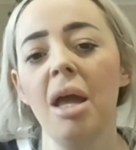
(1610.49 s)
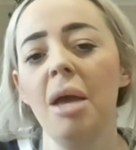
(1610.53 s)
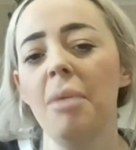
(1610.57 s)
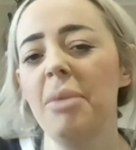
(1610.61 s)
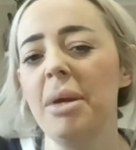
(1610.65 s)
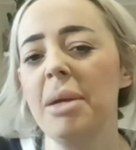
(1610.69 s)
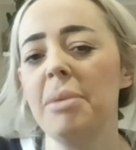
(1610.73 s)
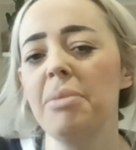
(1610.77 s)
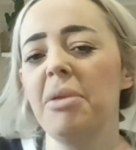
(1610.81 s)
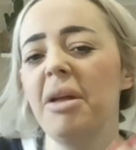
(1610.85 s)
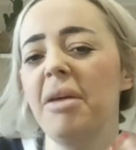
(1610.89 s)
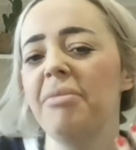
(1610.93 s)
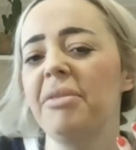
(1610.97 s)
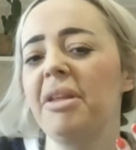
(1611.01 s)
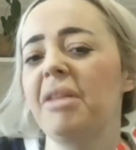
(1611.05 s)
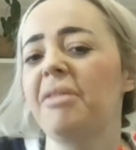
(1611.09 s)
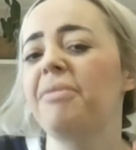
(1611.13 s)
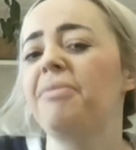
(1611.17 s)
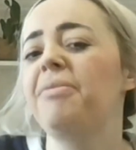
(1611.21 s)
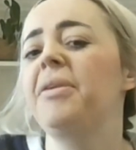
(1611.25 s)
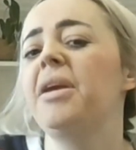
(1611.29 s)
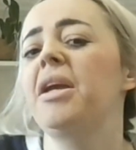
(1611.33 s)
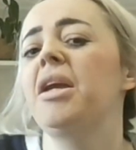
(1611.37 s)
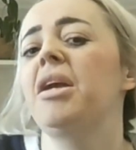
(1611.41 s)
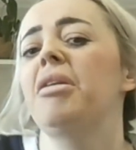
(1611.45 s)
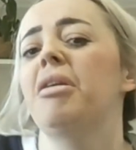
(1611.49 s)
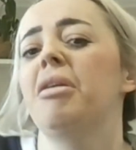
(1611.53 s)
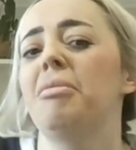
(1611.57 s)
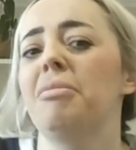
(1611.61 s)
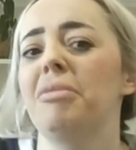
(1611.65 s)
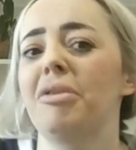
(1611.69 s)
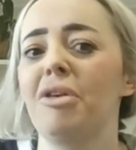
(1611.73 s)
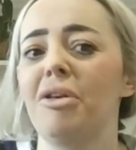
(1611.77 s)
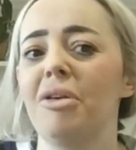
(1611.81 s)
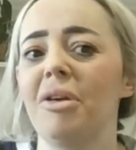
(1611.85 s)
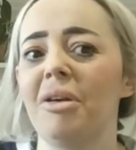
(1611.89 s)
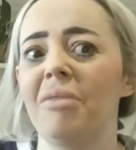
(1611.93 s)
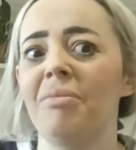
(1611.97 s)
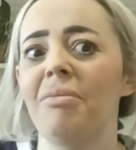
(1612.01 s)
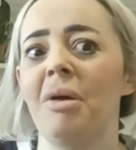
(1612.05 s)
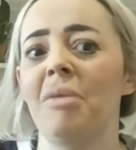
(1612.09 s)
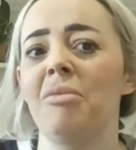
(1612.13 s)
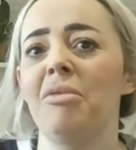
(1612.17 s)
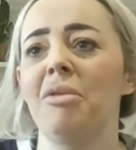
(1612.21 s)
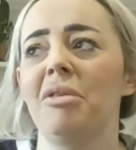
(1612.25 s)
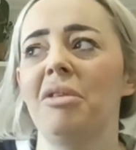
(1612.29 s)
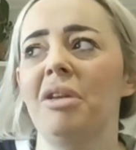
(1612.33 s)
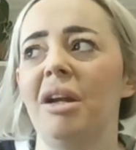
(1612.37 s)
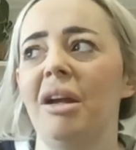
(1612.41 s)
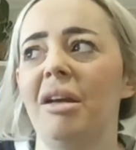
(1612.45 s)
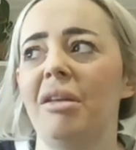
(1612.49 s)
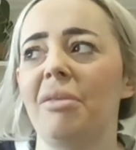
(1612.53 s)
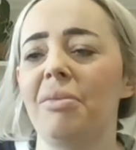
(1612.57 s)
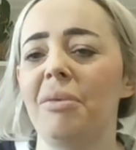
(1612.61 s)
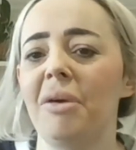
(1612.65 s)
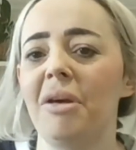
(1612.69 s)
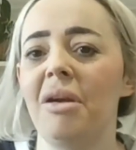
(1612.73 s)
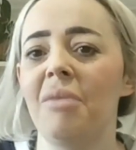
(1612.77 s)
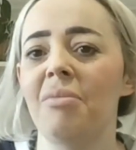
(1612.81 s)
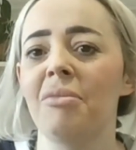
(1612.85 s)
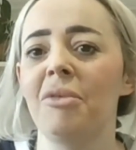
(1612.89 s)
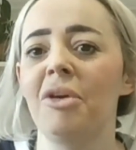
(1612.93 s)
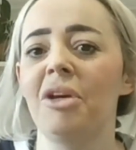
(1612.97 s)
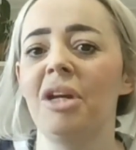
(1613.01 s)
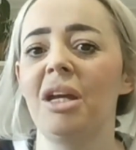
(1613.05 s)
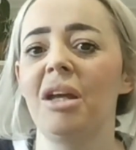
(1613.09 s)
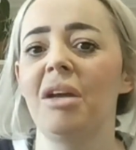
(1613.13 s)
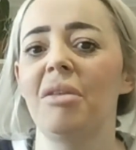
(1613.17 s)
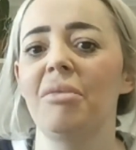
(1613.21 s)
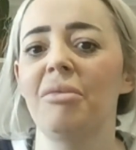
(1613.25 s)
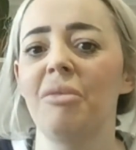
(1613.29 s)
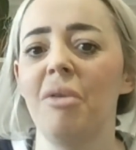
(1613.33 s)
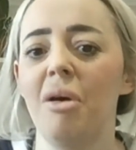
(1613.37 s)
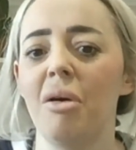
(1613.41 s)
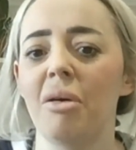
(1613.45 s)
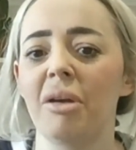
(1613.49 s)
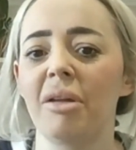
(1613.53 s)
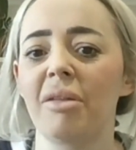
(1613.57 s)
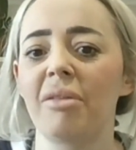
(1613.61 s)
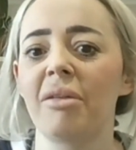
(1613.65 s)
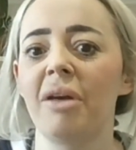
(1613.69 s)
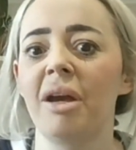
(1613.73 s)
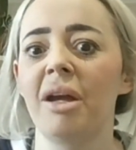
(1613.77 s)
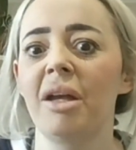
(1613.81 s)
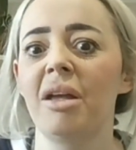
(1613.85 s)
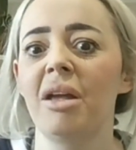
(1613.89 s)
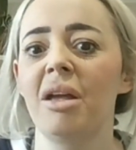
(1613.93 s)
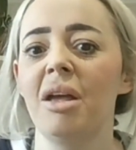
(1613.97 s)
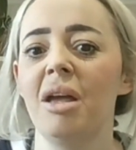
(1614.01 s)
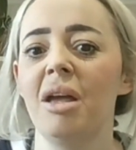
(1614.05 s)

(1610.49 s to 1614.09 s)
People have this fear, oh God, I'm not an expert, I'm going to get it wrong. It's like,